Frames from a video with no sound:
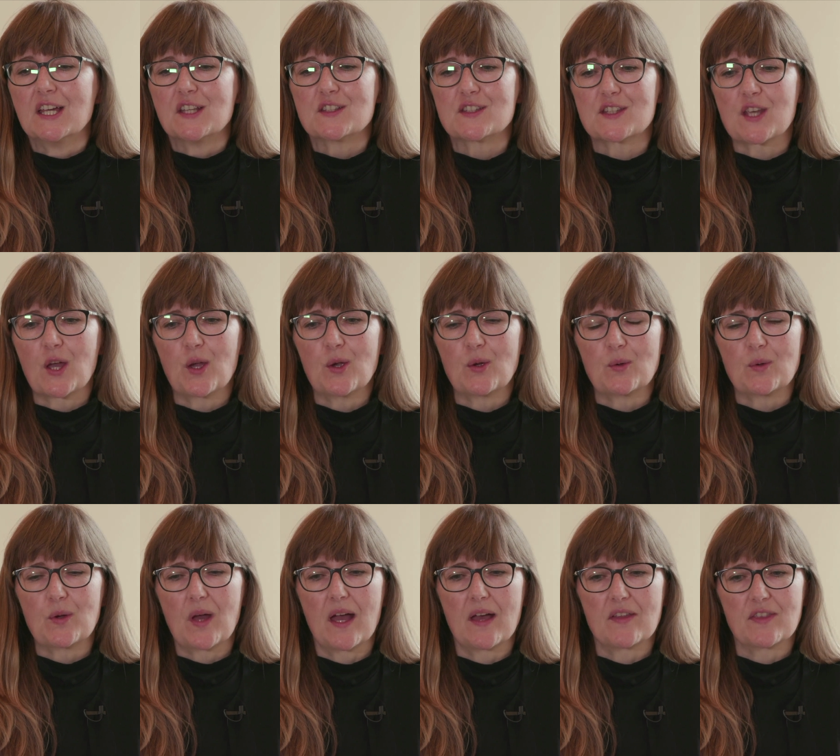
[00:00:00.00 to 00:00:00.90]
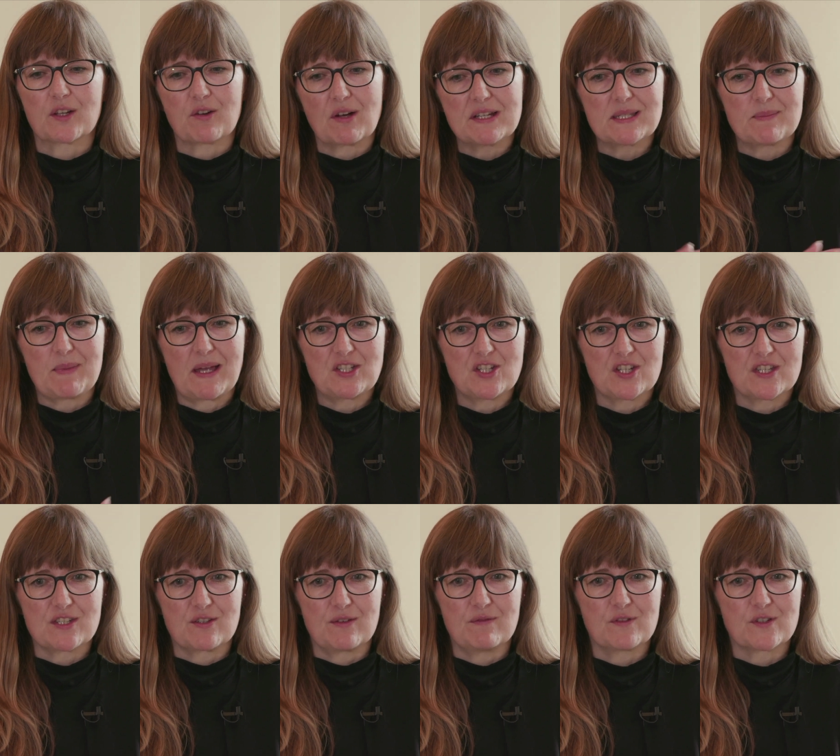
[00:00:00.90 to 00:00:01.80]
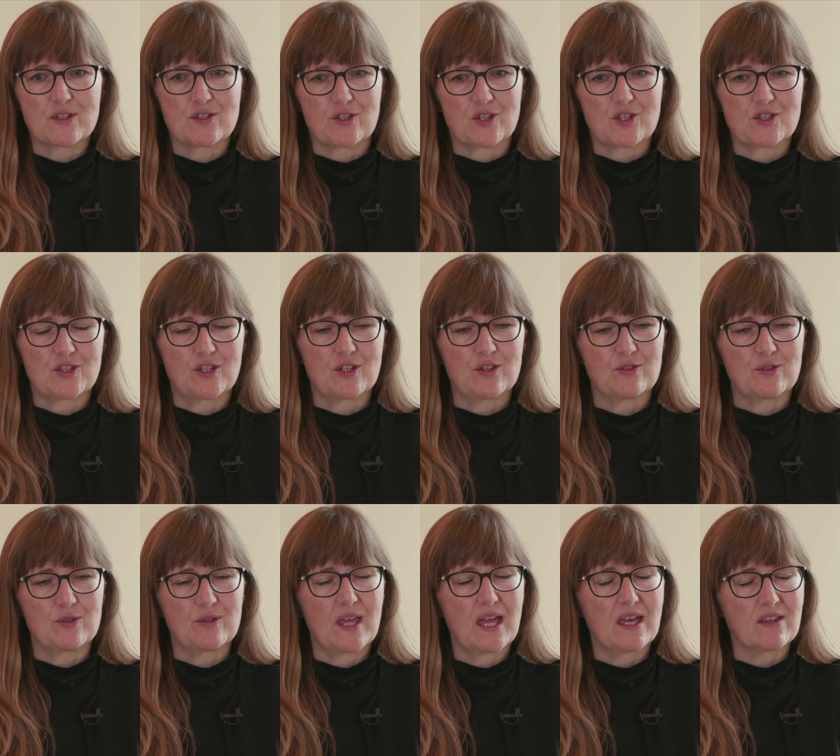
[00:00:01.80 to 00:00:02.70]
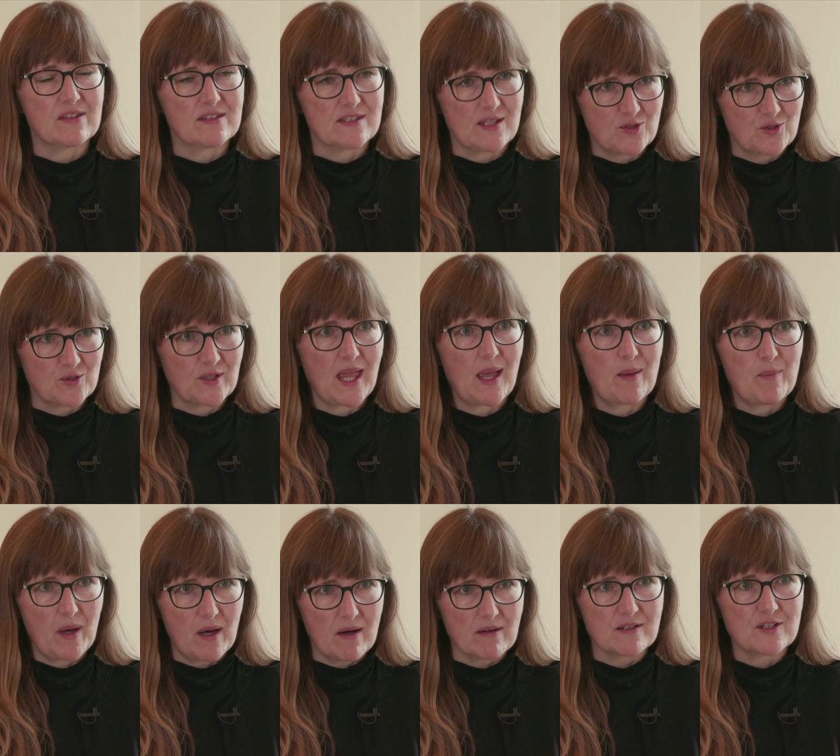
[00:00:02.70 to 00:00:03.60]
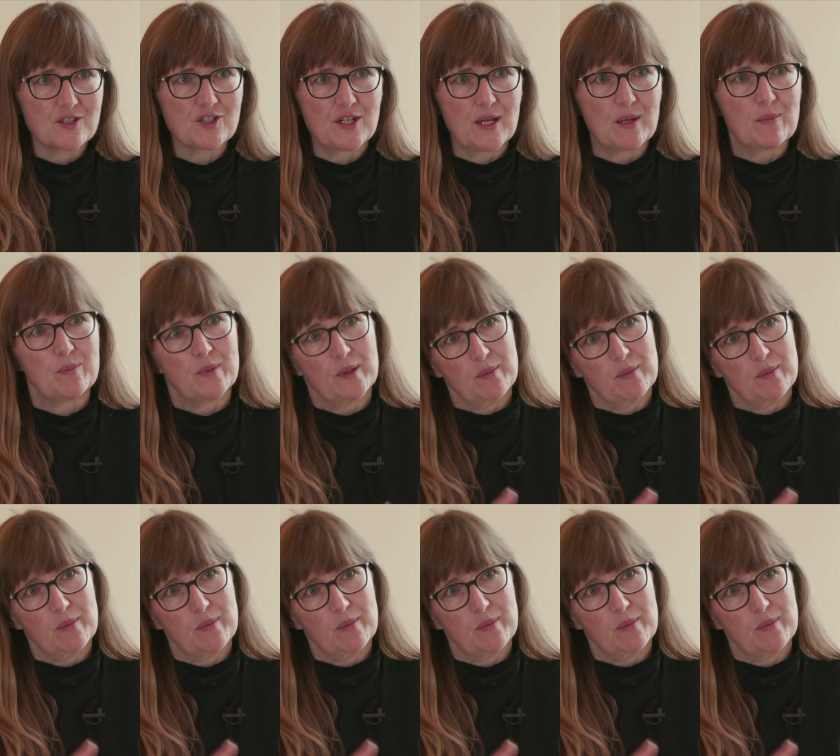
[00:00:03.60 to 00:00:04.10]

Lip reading: So the Greater Manchester infrastructure through the Health and Social Care Partnership,